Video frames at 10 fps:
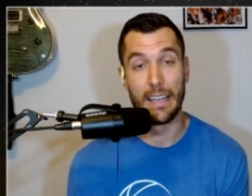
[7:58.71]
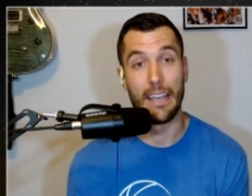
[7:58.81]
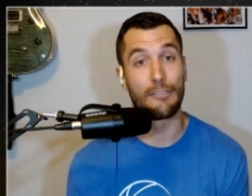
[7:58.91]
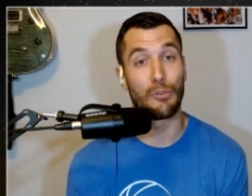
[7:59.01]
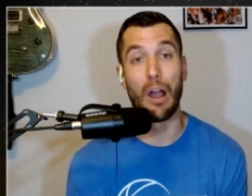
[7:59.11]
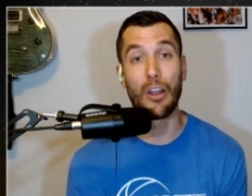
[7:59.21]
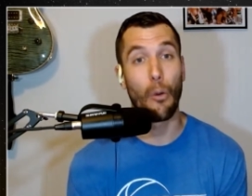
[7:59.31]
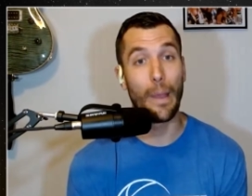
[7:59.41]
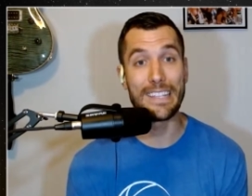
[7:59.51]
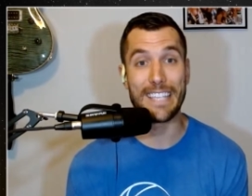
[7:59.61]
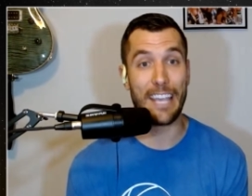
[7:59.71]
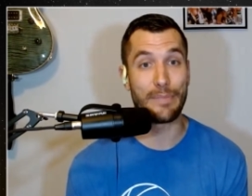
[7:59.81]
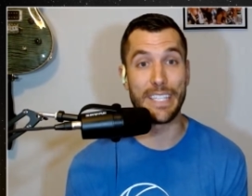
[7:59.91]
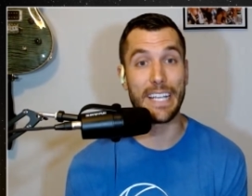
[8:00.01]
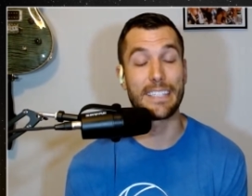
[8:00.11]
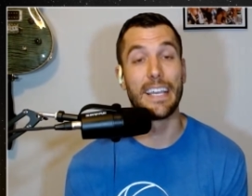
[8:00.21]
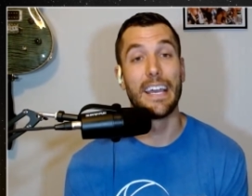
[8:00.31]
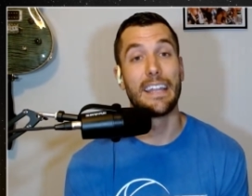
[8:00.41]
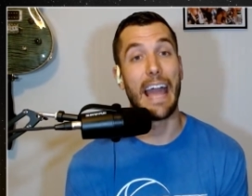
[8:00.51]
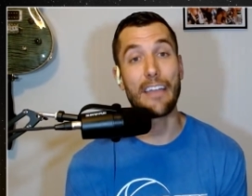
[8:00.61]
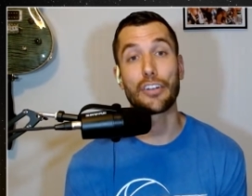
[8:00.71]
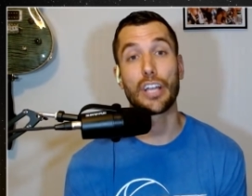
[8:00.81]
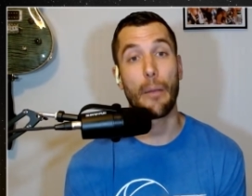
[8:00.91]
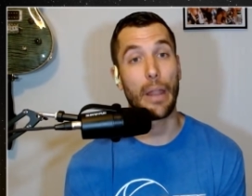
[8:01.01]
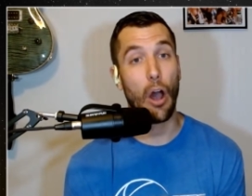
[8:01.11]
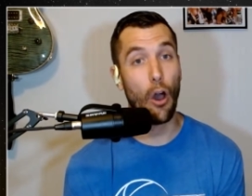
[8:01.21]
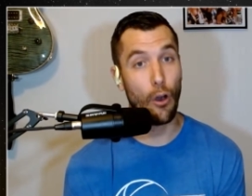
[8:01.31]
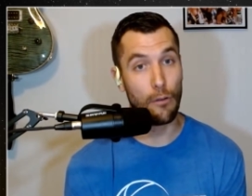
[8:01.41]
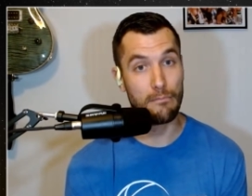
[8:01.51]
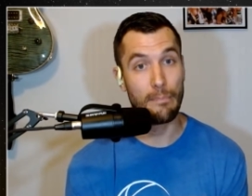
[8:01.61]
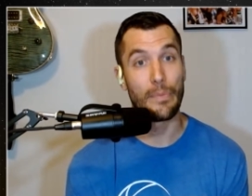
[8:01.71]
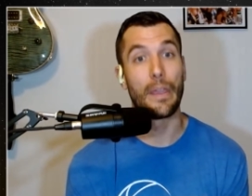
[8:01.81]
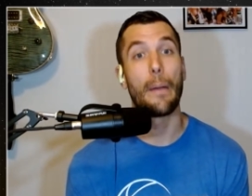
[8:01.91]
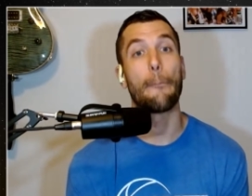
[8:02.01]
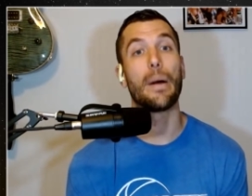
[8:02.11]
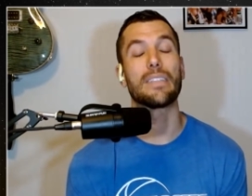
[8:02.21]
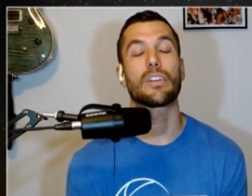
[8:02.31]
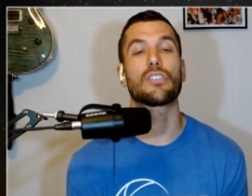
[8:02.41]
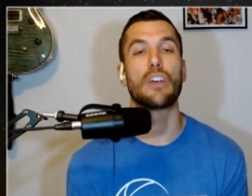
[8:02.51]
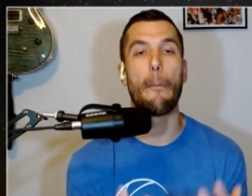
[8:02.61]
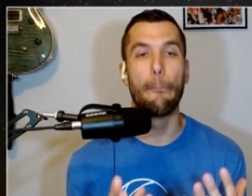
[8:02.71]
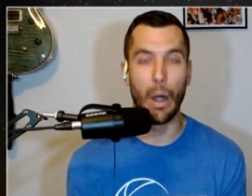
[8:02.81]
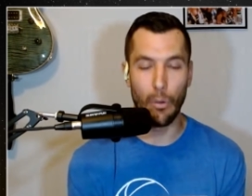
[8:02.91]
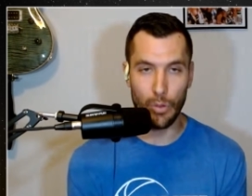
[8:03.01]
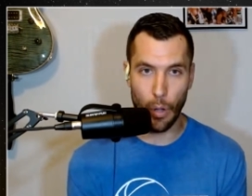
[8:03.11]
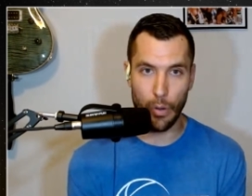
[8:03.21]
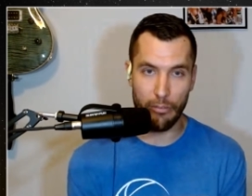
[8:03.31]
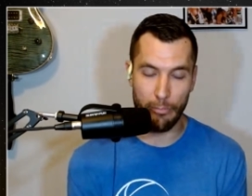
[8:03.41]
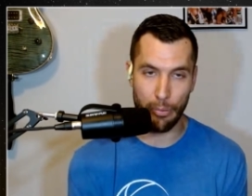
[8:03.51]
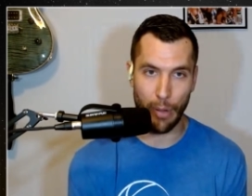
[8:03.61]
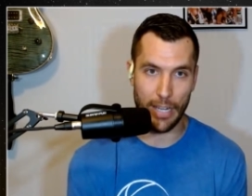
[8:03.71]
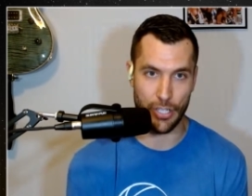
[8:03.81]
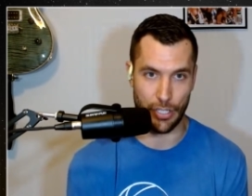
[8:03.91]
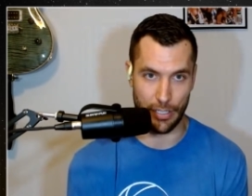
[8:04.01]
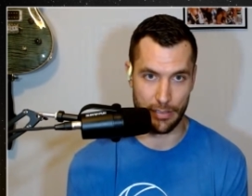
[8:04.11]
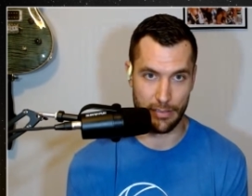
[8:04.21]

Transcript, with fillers: If Toronto wins game six, now you're coming home, but there's a boatload of pressure.